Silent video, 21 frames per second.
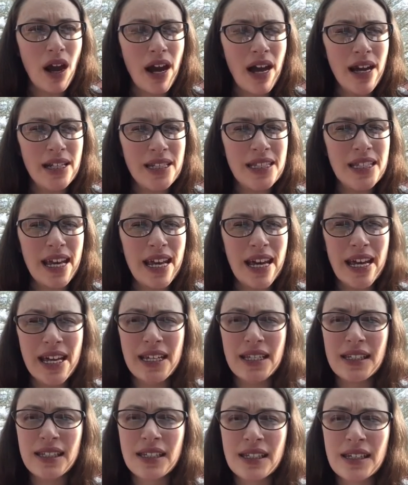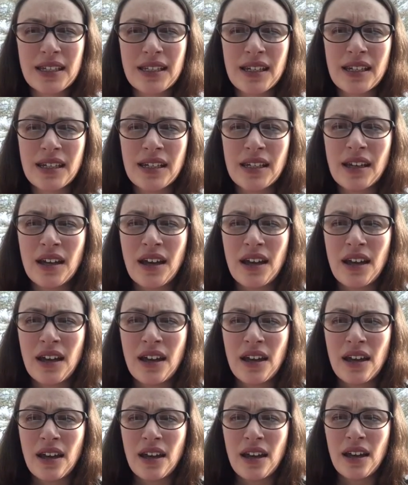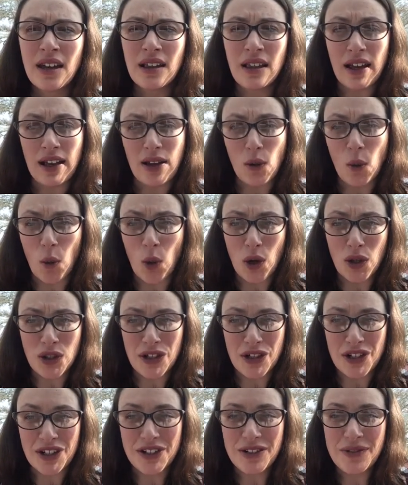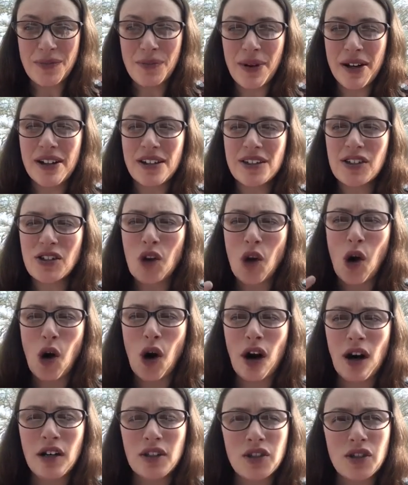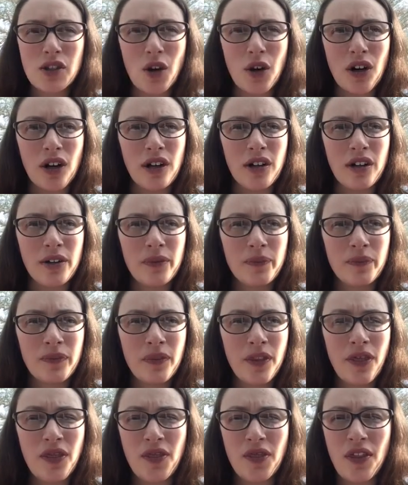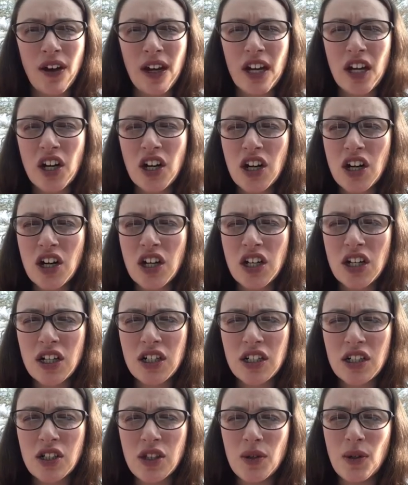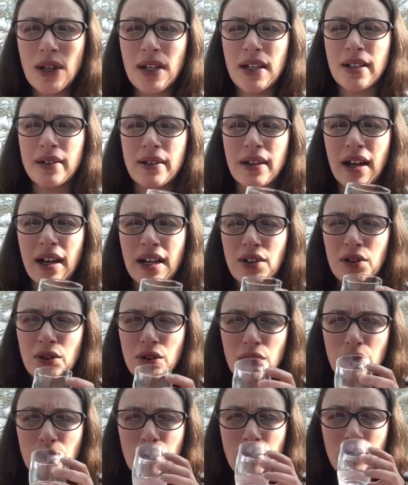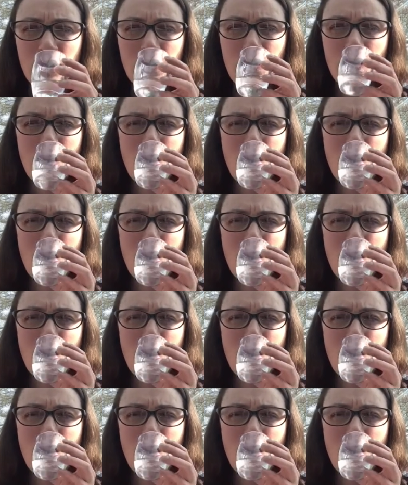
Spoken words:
It tastes like water, but it's got a sort of thickener to it. I don't know.